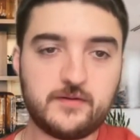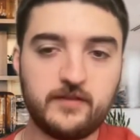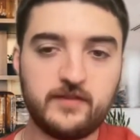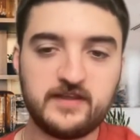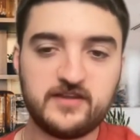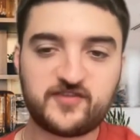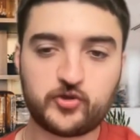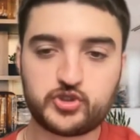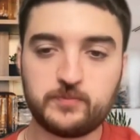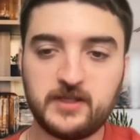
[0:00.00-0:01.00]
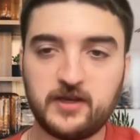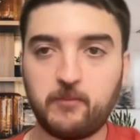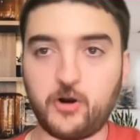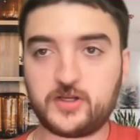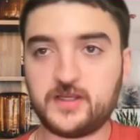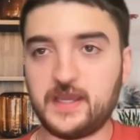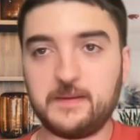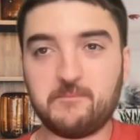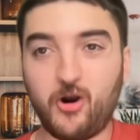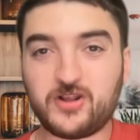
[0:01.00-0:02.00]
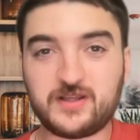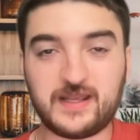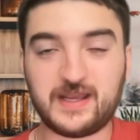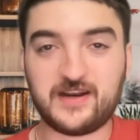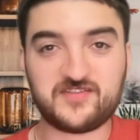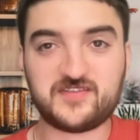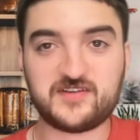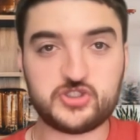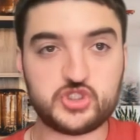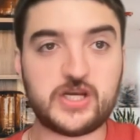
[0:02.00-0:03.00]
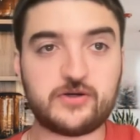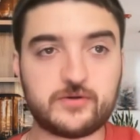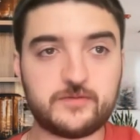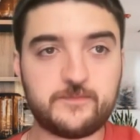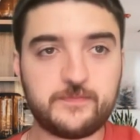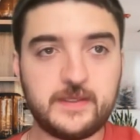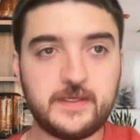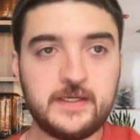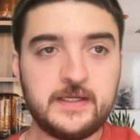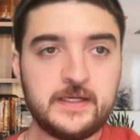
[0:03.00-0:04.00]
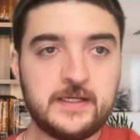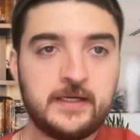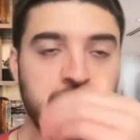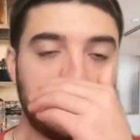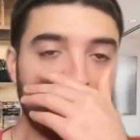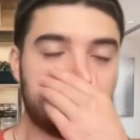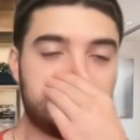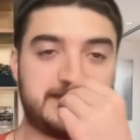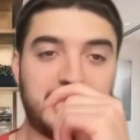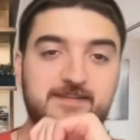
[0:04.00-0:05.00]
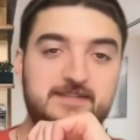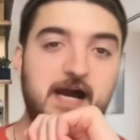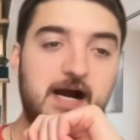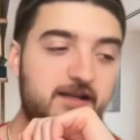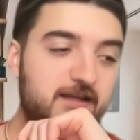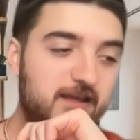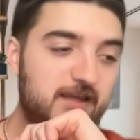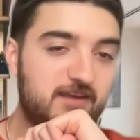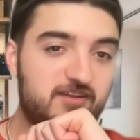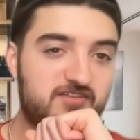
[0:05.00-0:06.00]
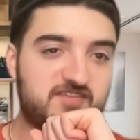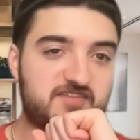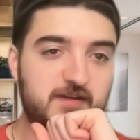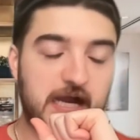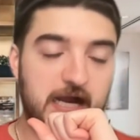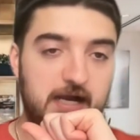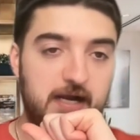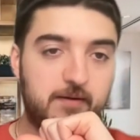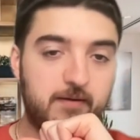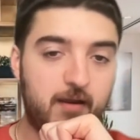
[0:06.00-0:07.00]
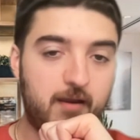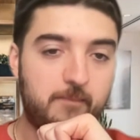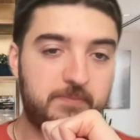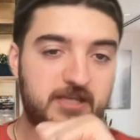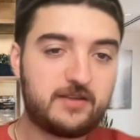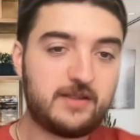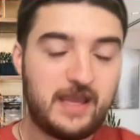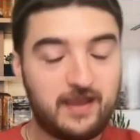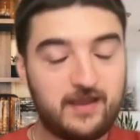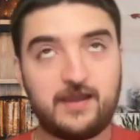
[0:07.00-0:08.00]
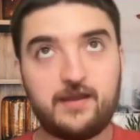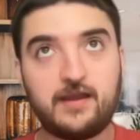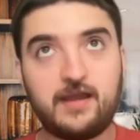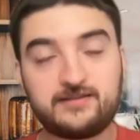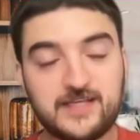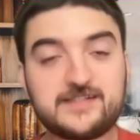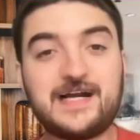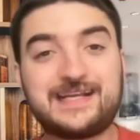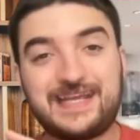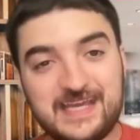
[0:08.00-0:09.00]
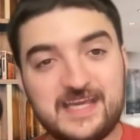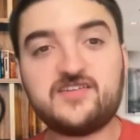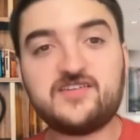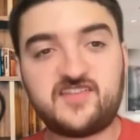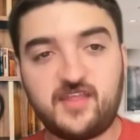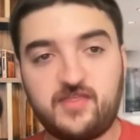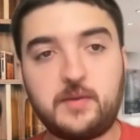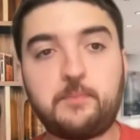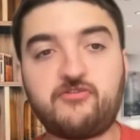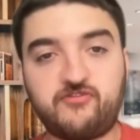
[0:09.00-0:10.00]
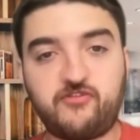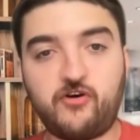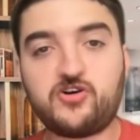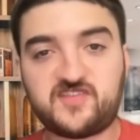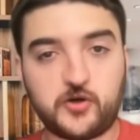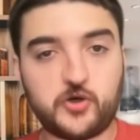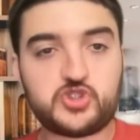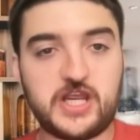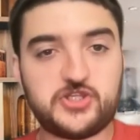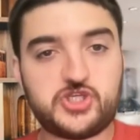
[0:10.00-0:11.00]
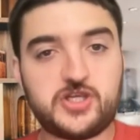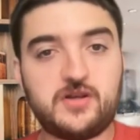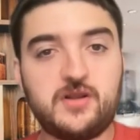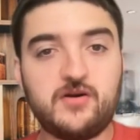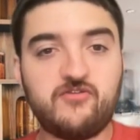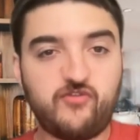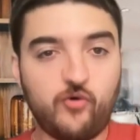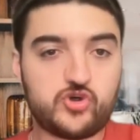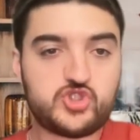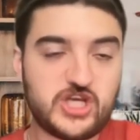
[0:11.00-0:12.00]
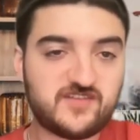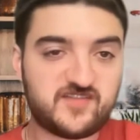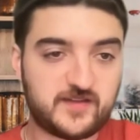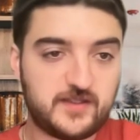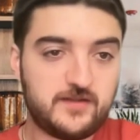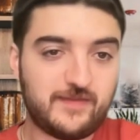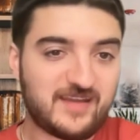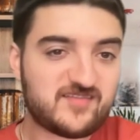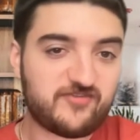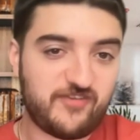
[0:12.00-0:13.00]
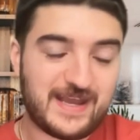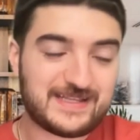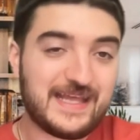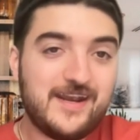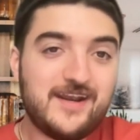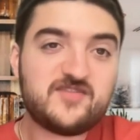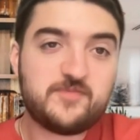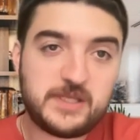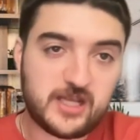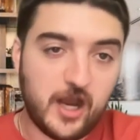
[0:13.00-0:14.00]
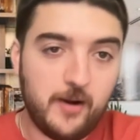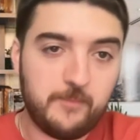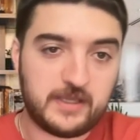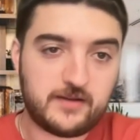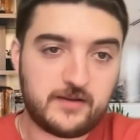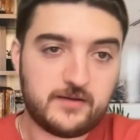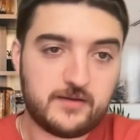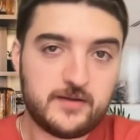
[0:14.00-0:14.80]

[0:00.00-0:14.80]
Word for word: the social media market and marketing, honestly, in general. TikTok is uh, be- TikTok is the preferred search engine for Gen Z. That's a fact, and it is becoming